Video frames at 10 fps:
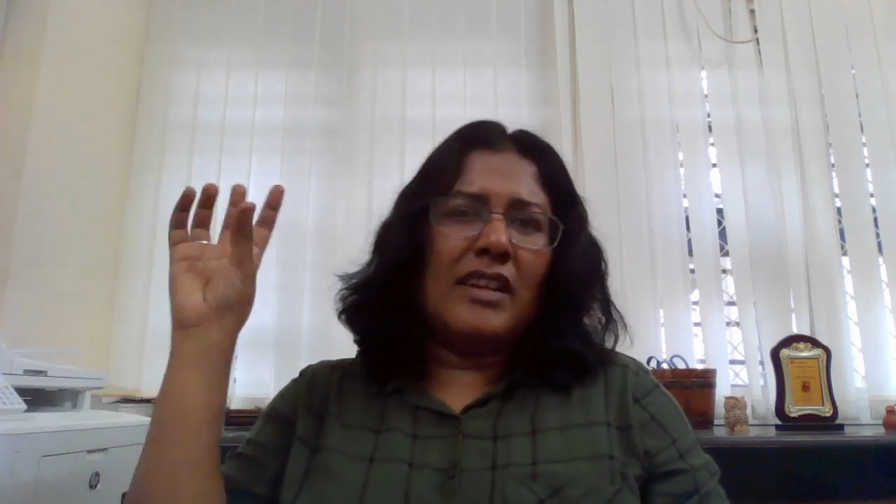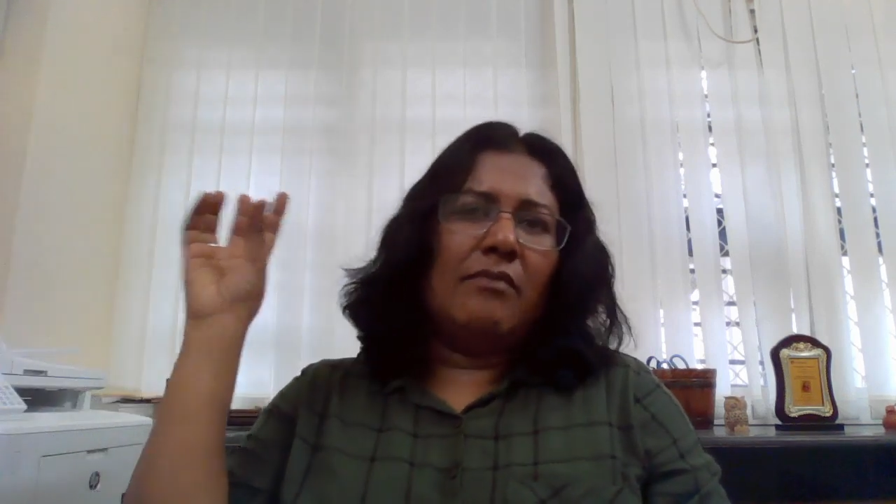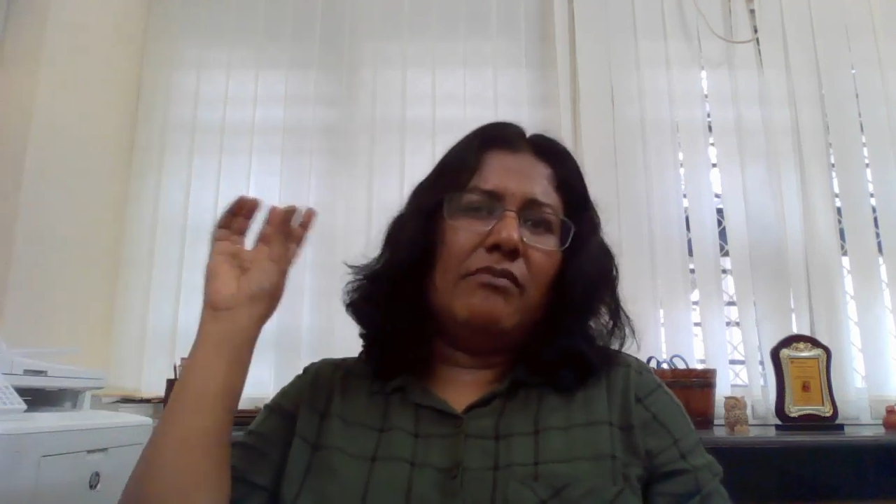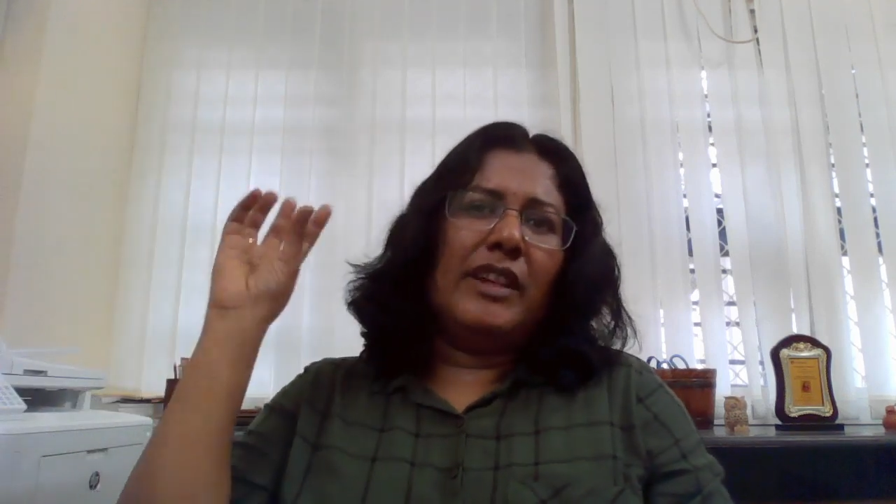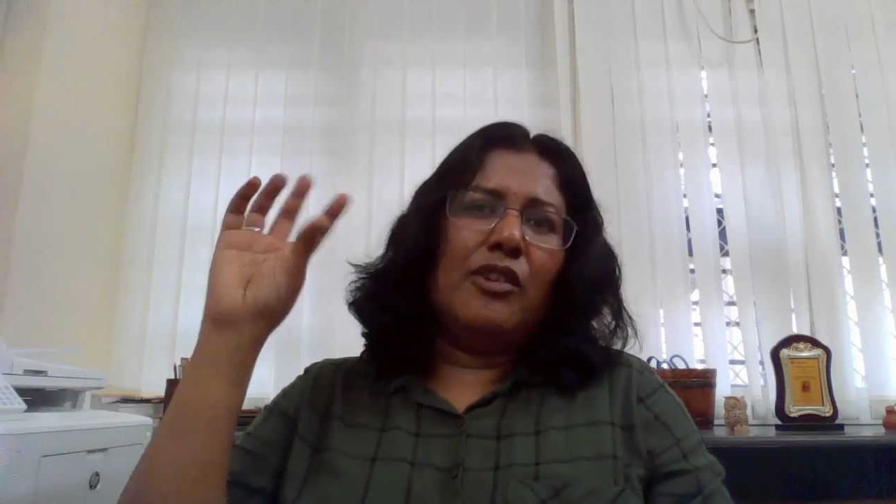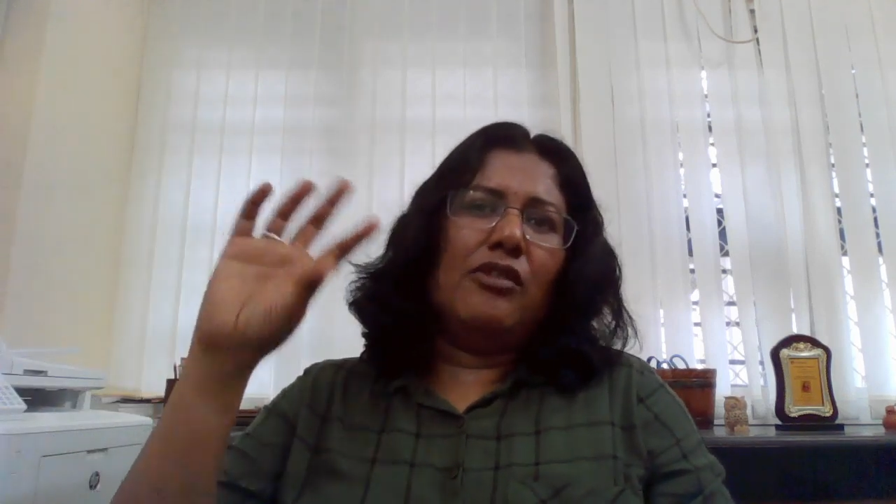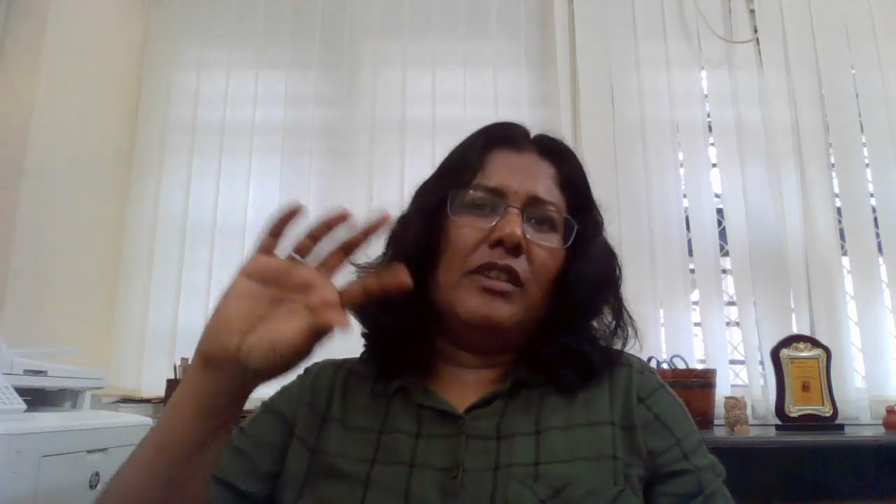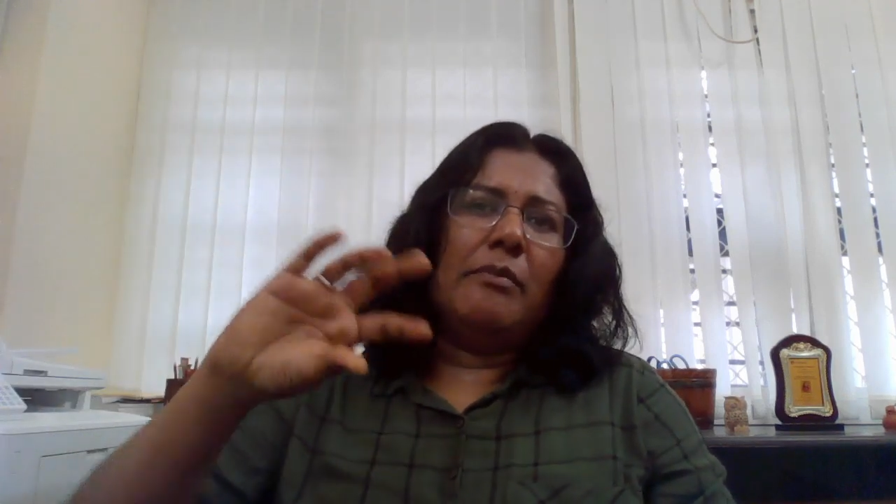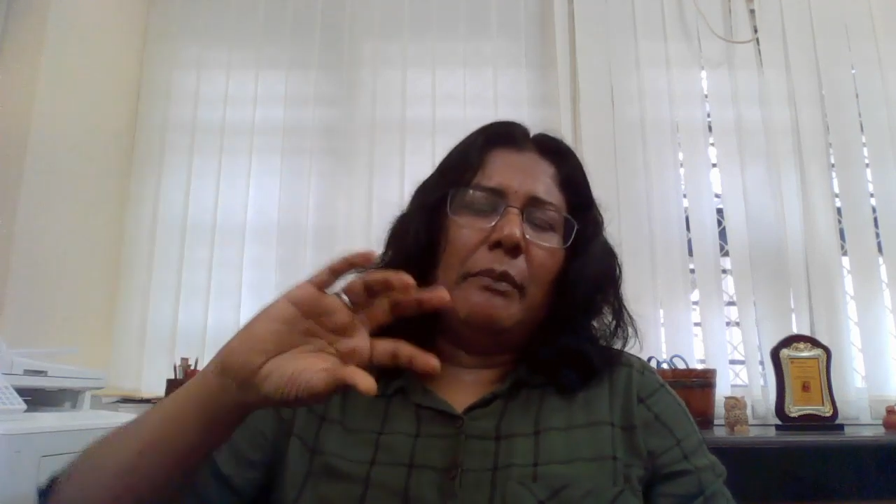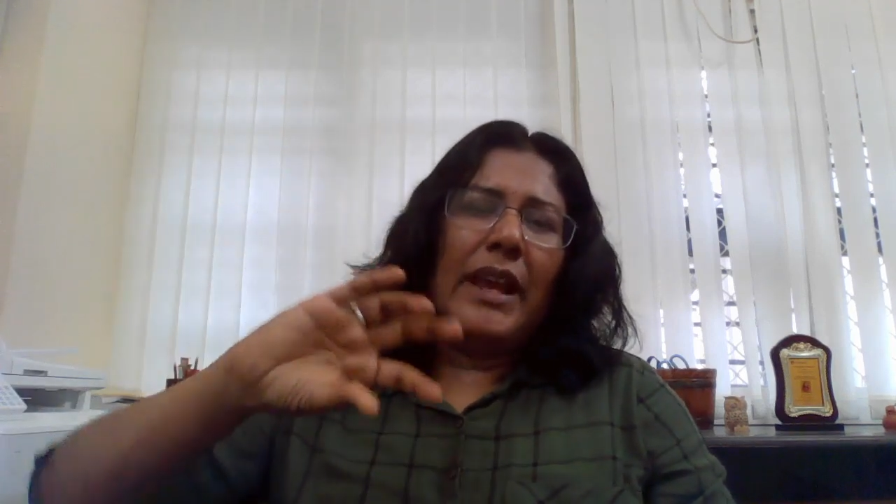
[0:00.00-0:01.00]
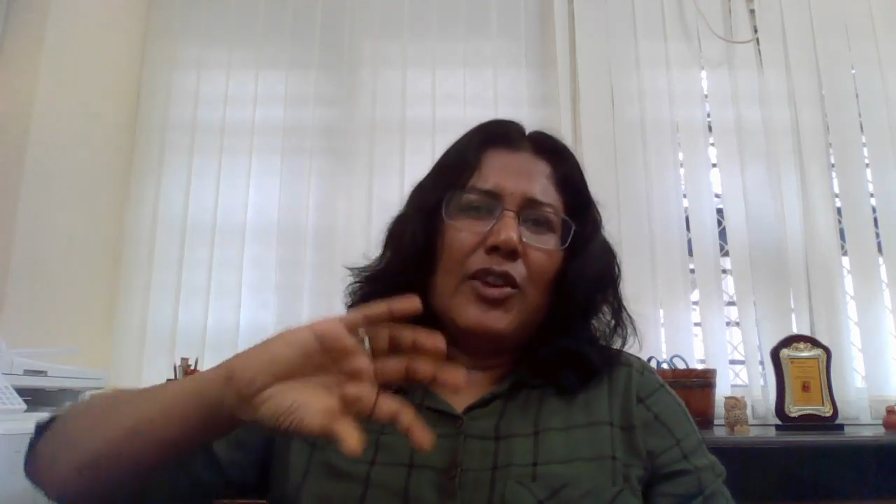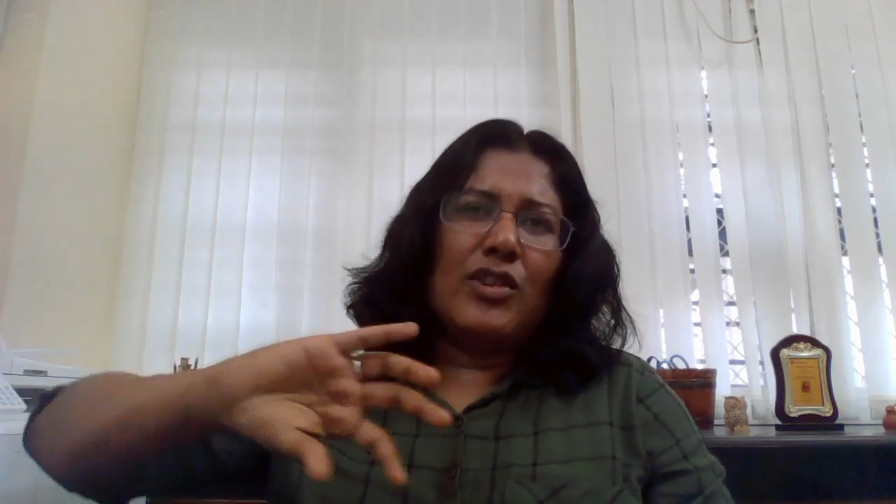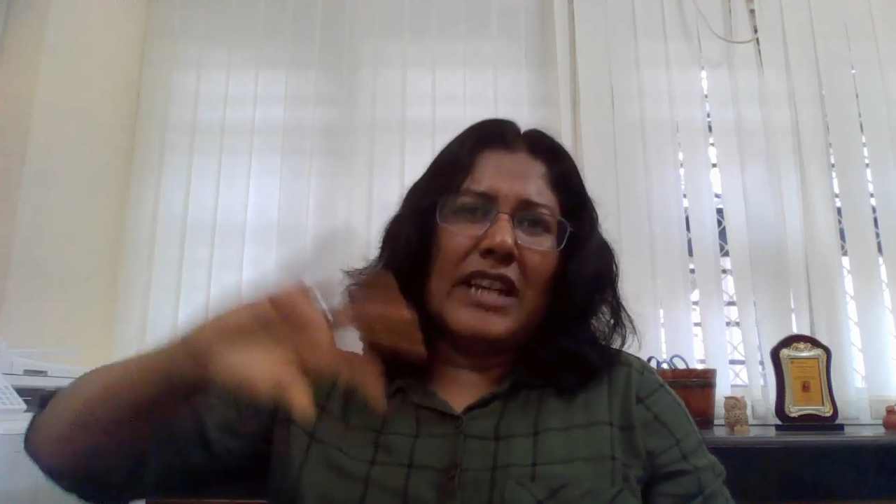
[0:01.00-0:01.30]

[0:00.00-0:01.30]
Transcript: the major